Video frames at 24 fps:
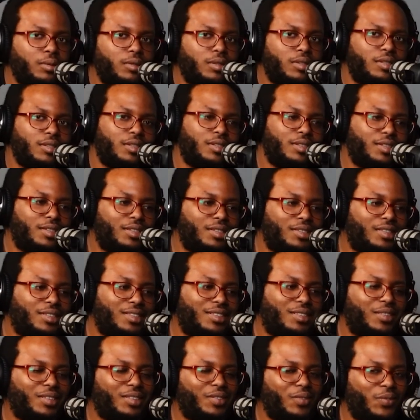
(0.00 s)
yeah,
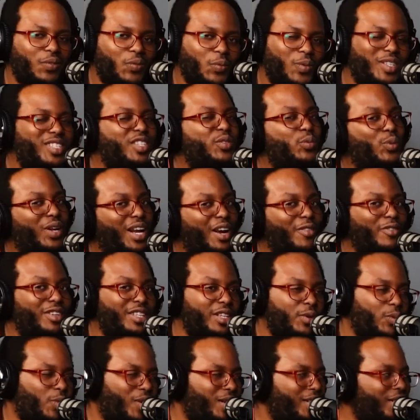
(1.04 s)
that's that which is what I
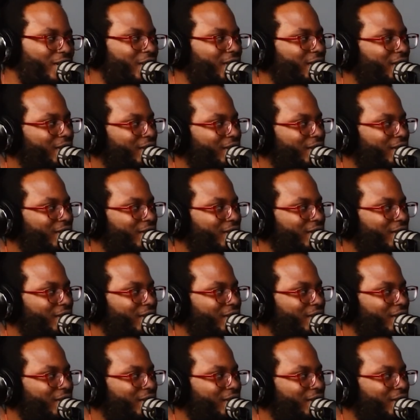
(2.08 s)
really wanted.